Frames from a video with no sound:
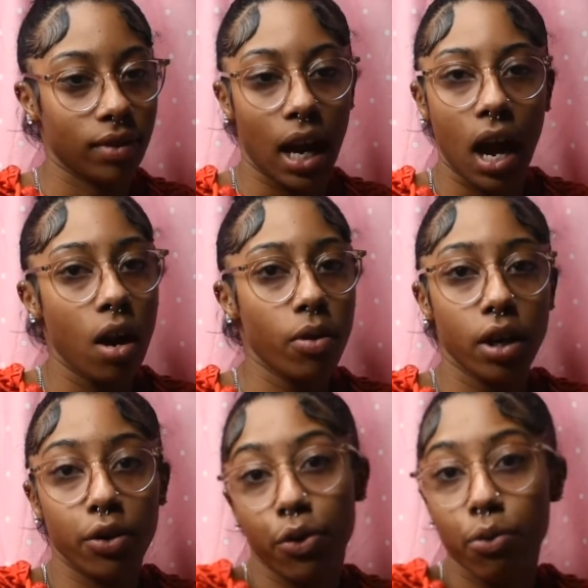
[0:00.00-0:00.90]
I already
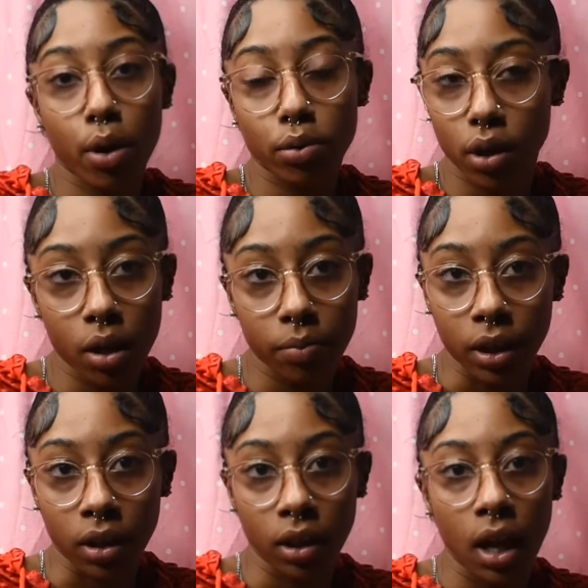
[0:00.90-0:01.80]
knew what was coming.
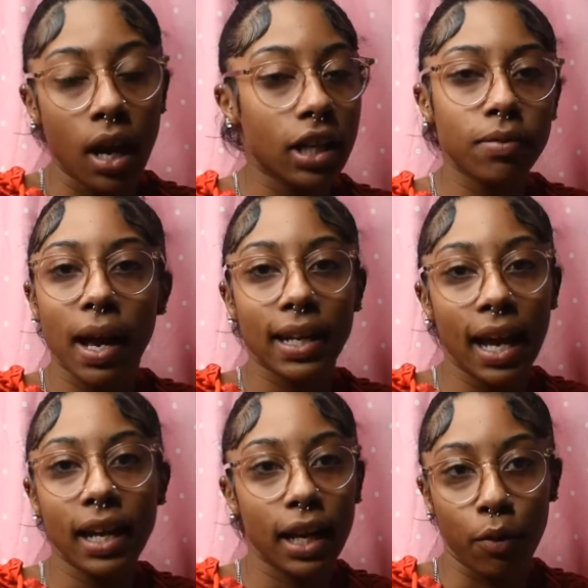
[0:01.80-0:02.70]
Because my
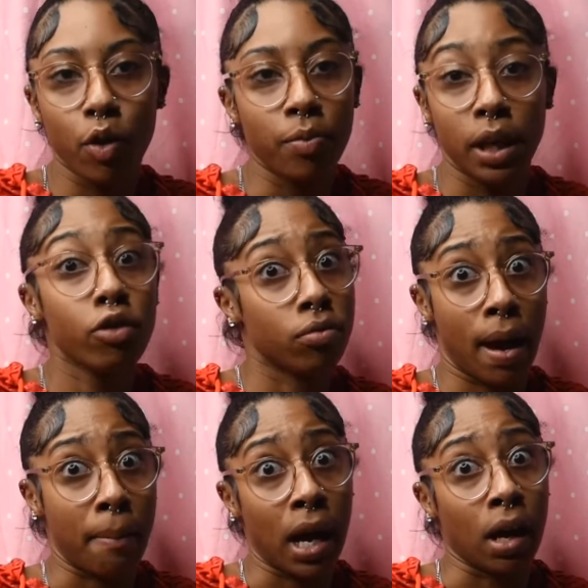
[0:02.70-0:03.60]
daddy didn't with me. It was my
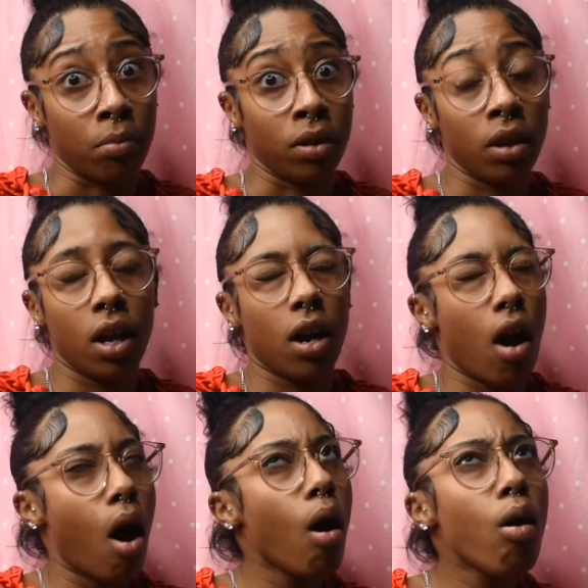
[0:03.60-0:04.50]
mom.
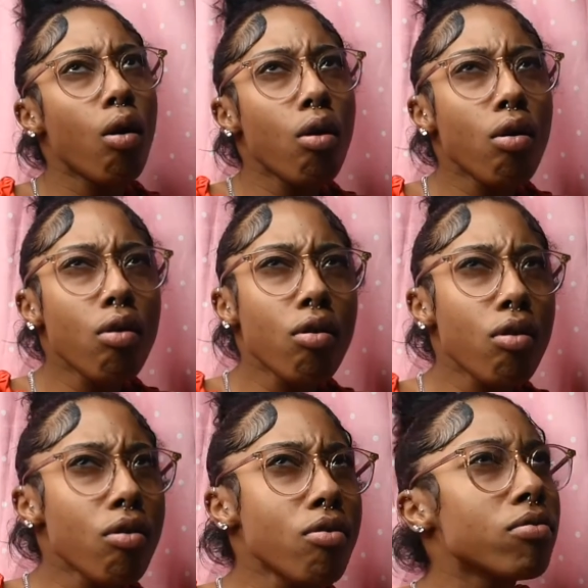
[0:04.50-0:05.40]

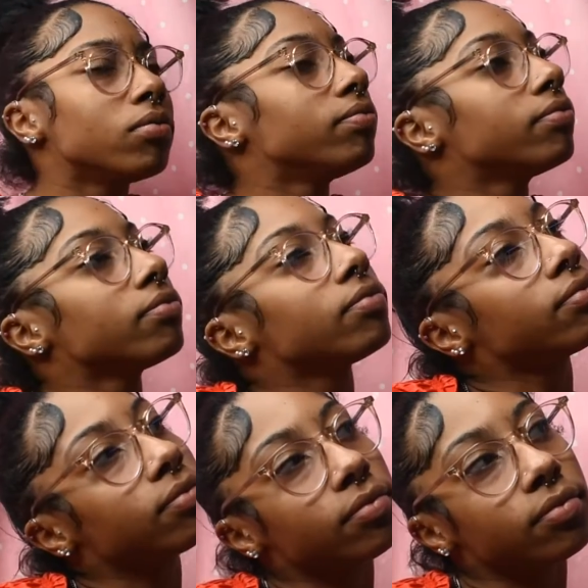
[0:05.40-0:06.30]
Oh,
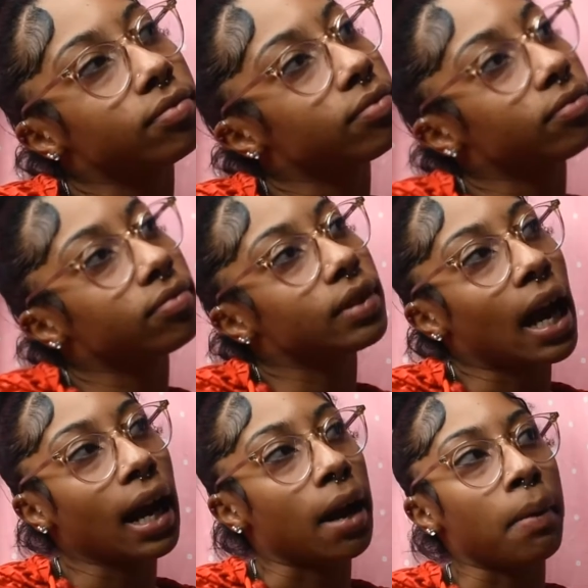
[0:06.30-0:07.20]

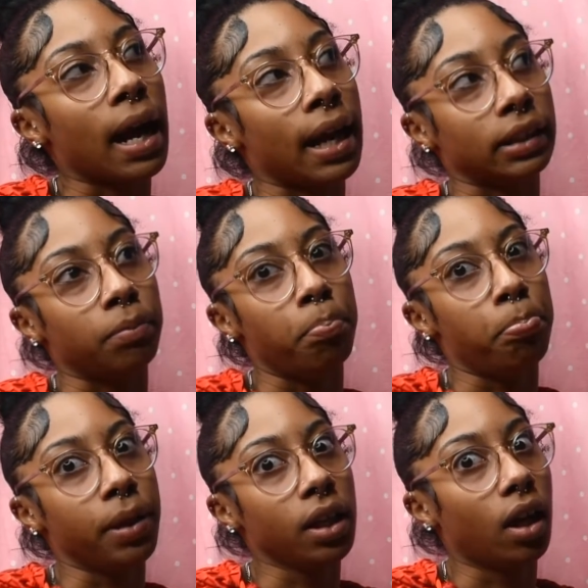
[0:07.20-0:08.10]
I got my ass
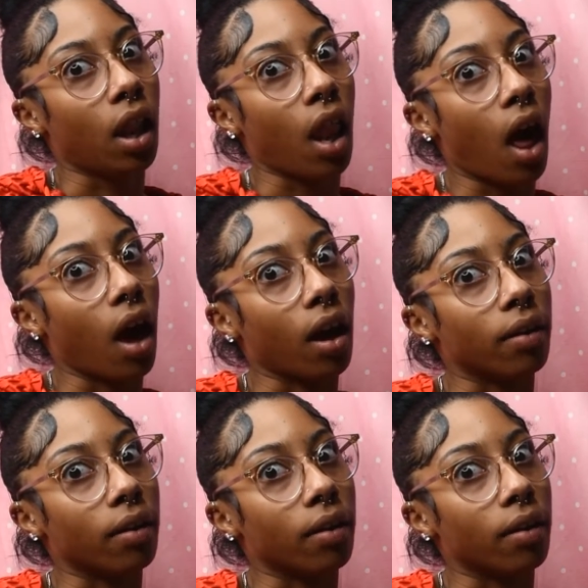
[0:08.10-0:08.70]
beat a lot.